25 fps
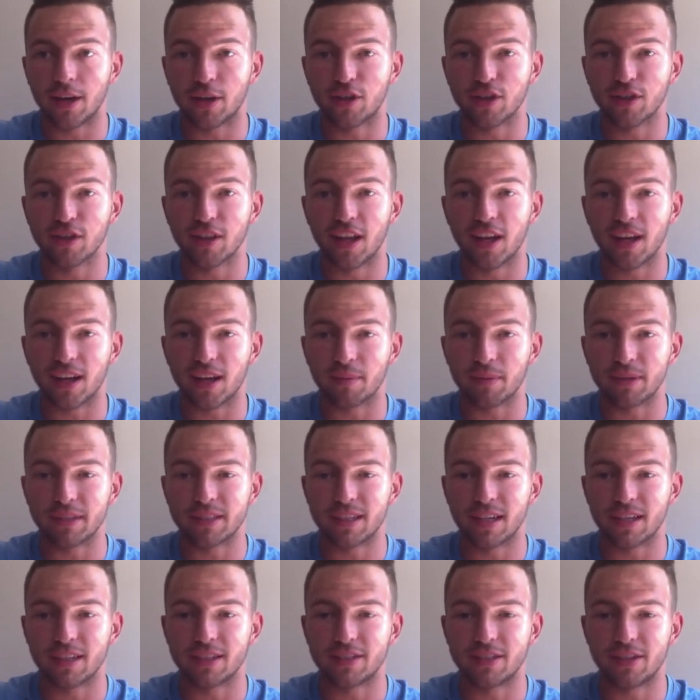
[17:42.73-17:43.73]
good luck. I'm
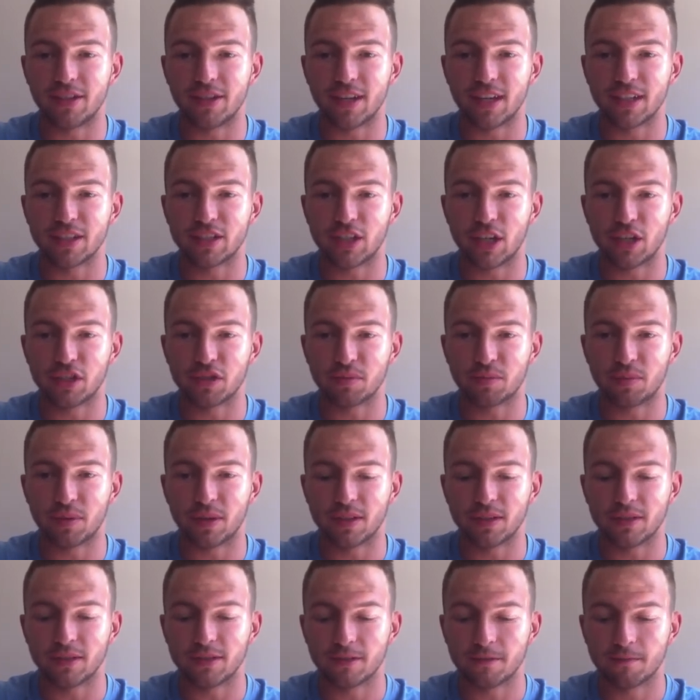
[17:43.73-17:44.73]
excited to see you guys changing
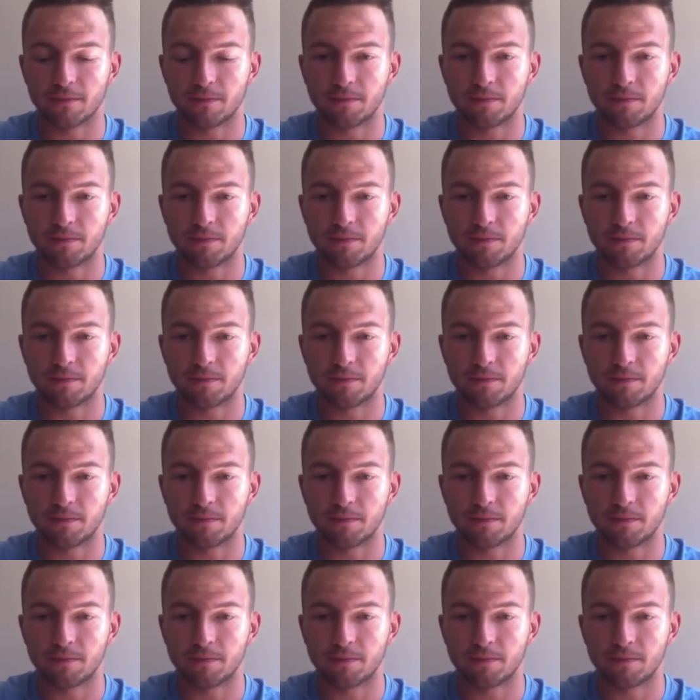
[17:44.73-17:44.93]
pins.